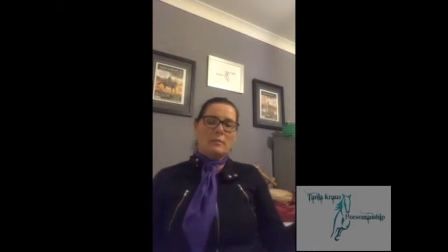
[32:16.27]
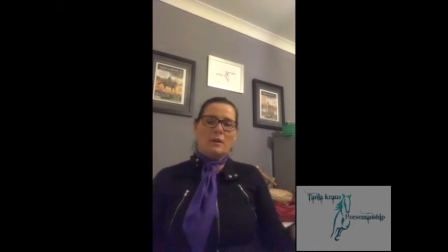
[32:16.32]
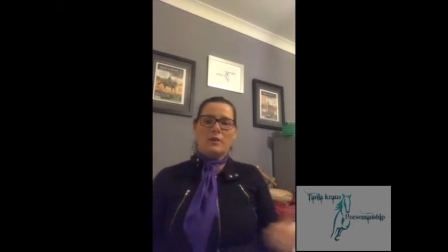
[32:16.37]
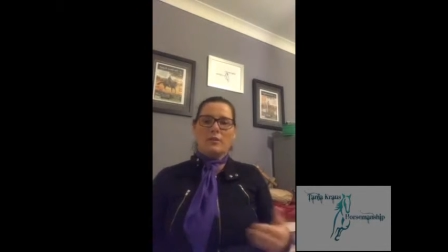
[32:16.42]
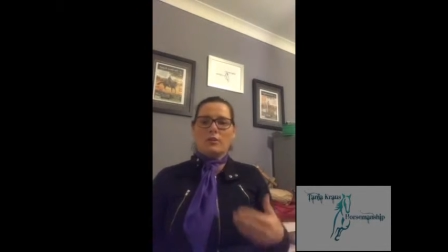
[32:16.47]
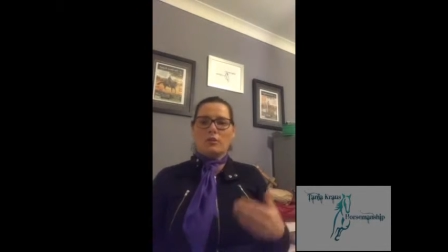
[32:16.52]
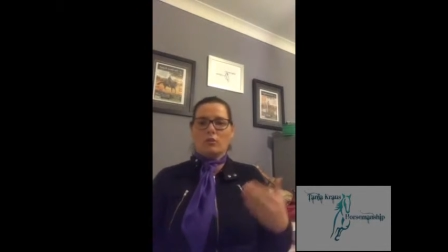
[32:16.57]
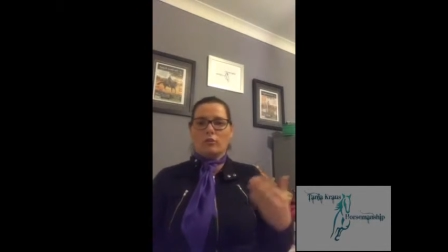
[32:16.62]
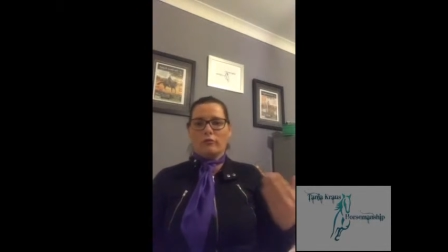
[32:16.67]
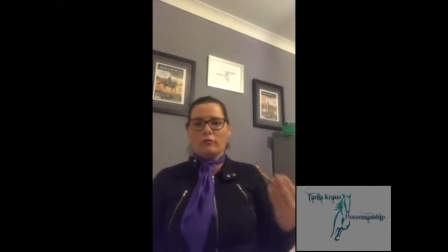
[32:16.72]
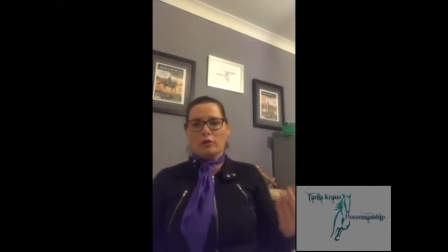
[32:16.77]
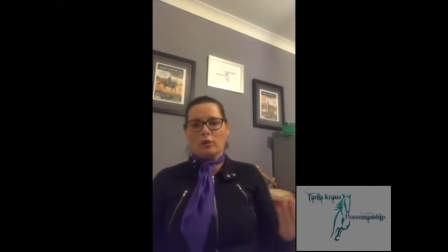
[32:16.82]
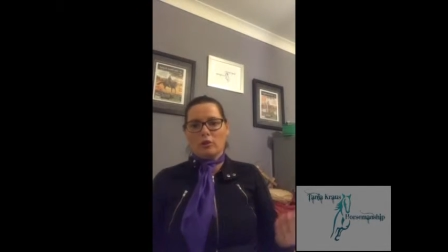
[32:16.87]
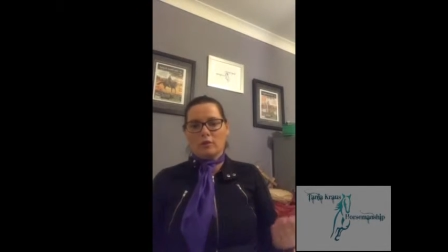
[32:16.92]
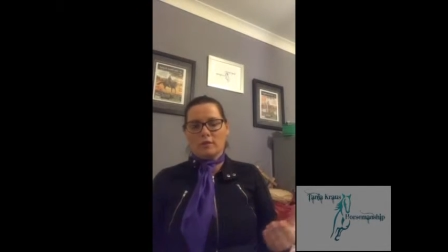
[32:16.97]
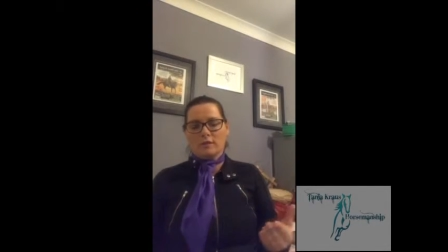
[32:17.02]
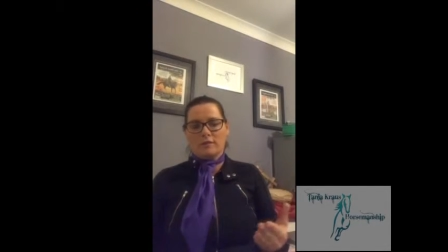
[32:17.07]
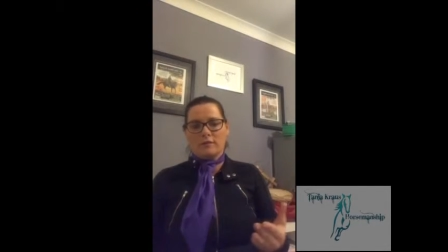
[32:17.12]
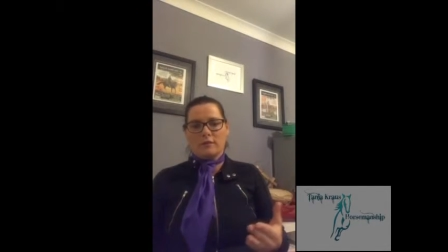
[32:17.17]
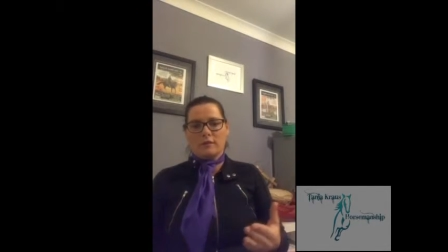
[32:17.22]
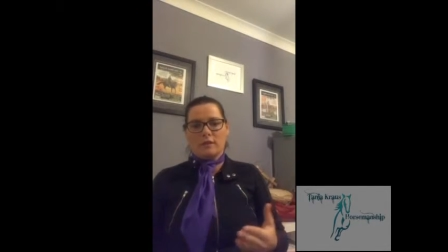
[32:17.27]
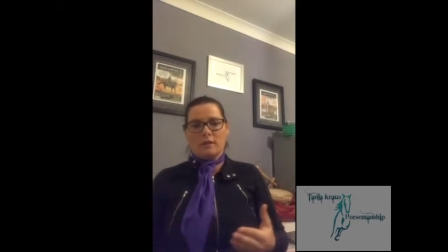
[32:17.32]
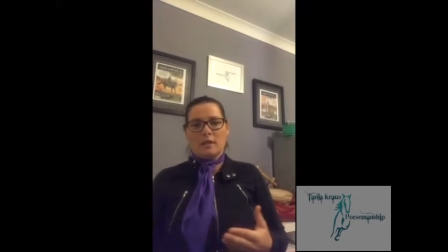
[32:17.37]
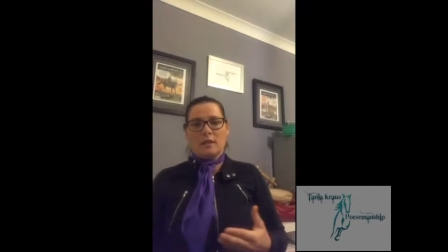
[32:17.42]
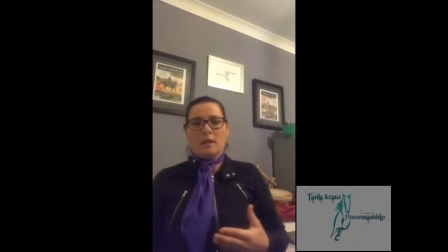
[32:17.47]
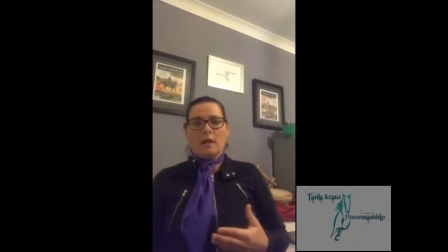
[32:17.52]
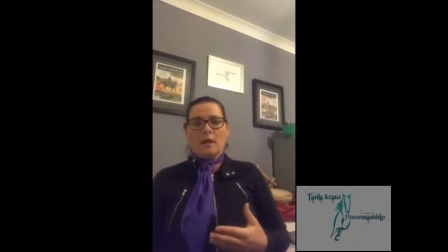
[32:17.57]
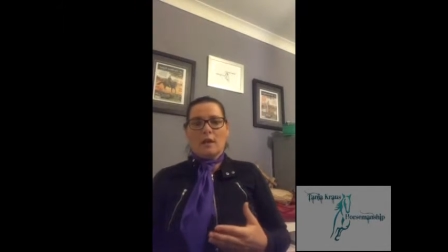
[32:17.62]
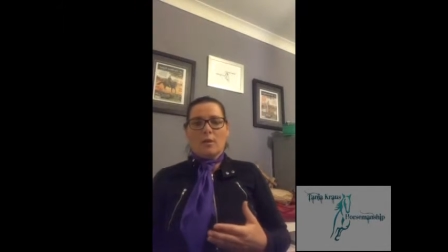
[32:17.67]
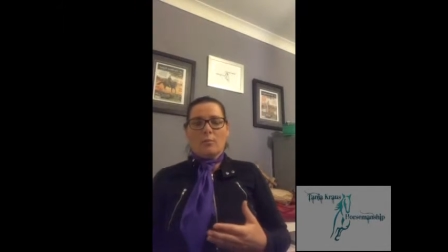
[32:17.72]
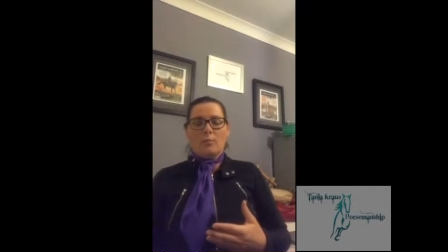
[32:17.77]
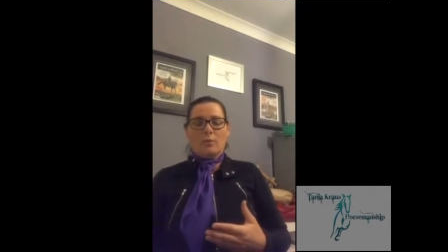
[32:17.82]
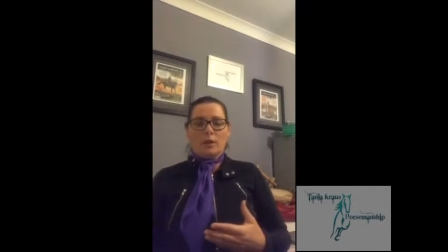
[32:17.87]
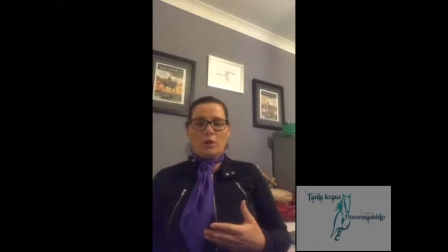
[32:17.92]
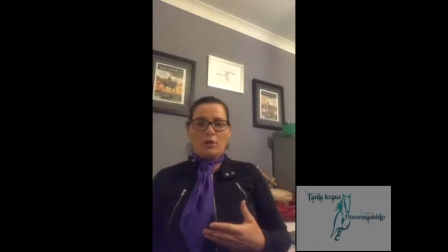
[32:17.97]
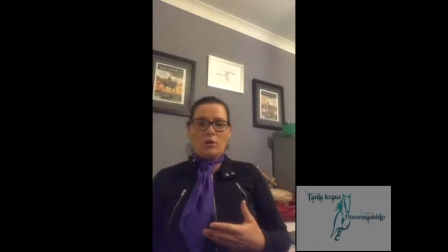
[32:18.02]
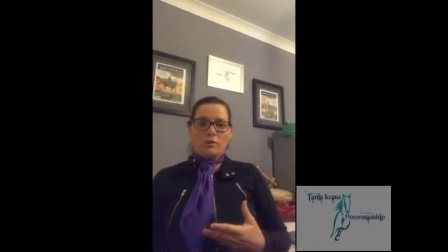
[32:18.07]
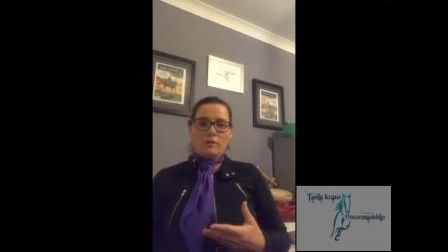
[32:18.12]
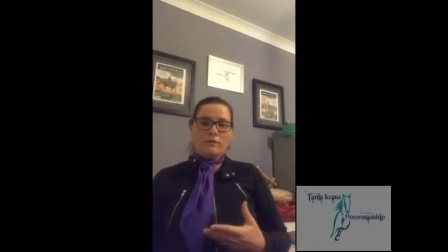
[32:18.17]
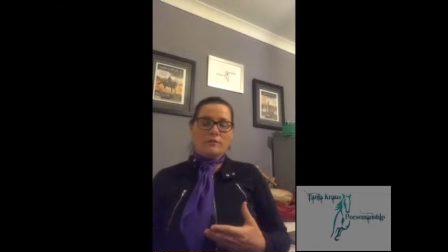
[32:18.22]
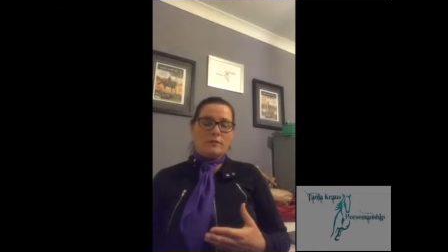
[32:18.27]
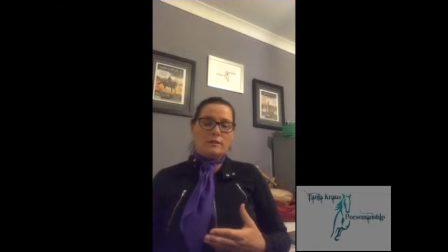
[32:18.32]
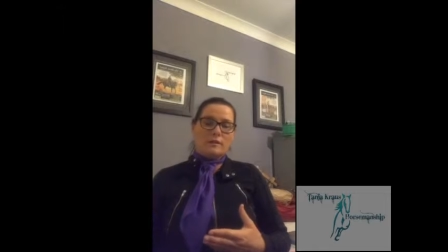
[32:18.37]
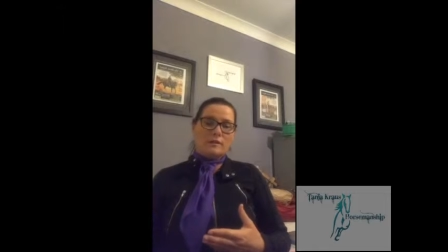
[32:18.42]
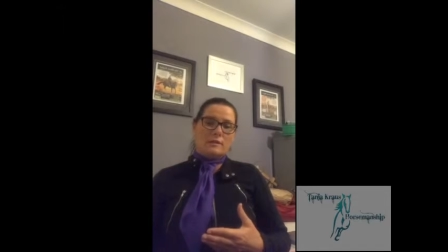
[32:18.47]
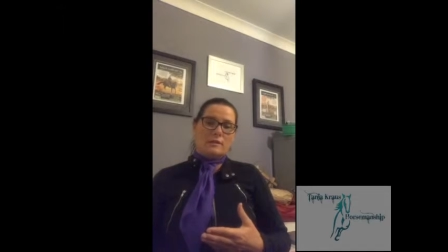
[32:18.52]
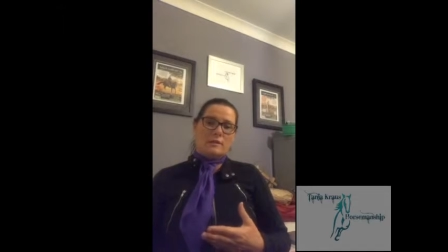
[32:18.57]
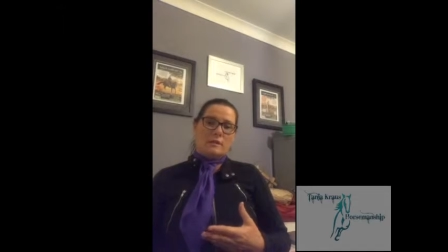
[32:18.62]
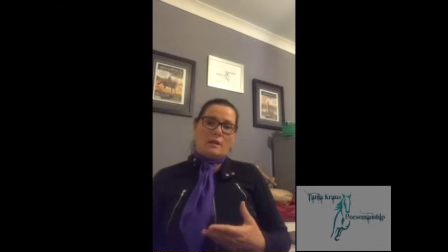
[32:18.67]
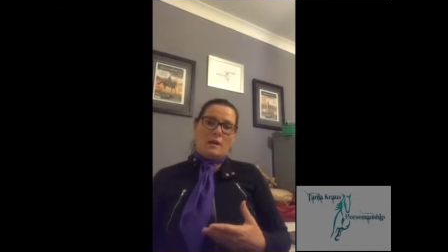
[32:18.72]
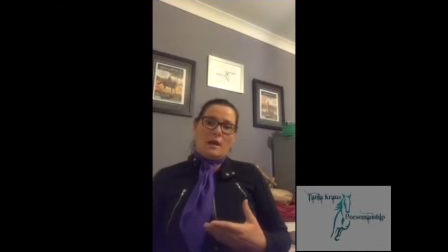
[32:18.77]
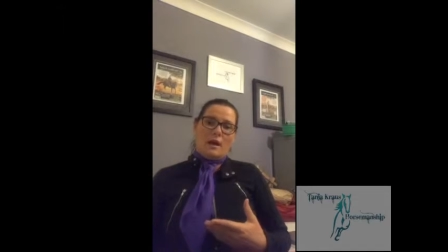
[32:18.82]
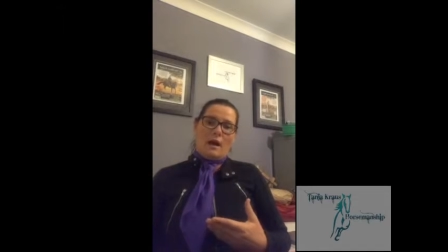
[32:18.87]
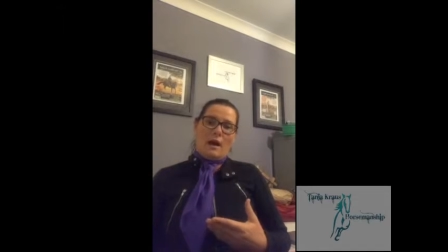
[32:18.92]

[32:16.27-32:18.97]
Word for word: method or philosophy because of its